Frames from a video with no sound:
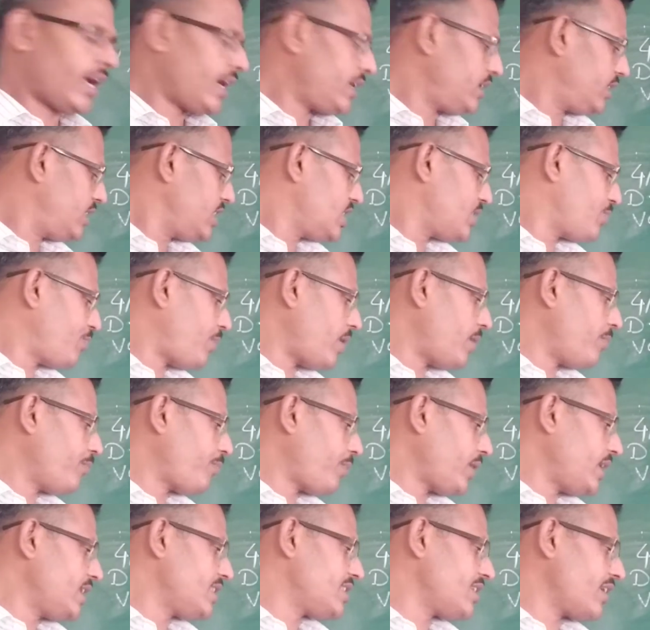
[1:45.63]
and this
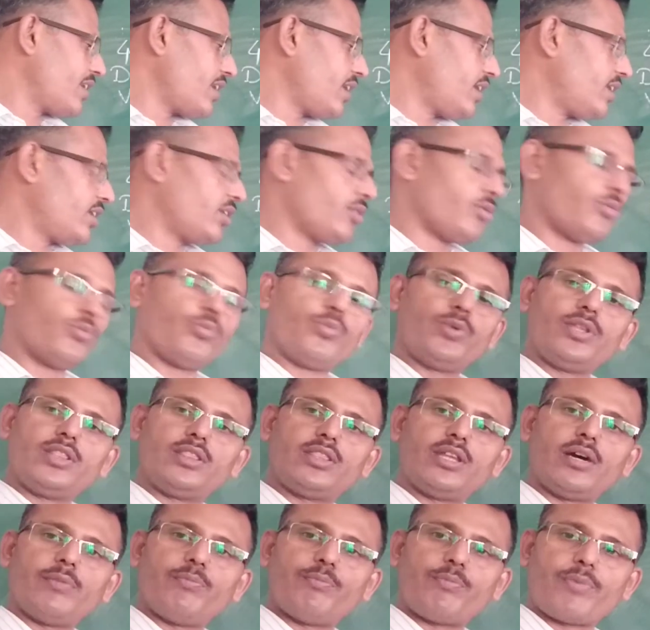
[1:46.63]
pump is run
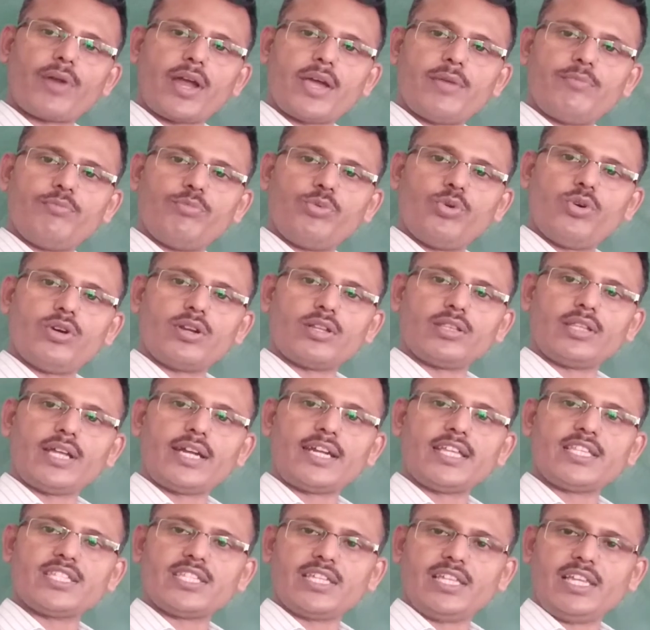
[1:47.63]
with the prime mover,
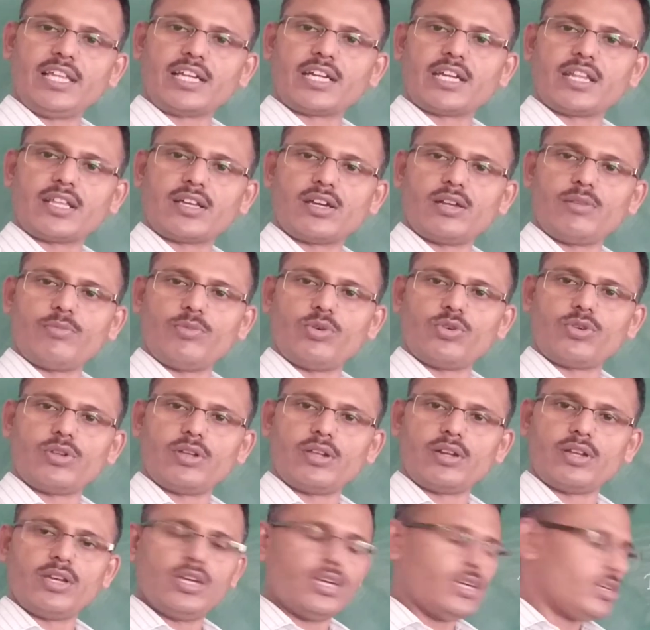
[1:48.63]
that is electrical motor.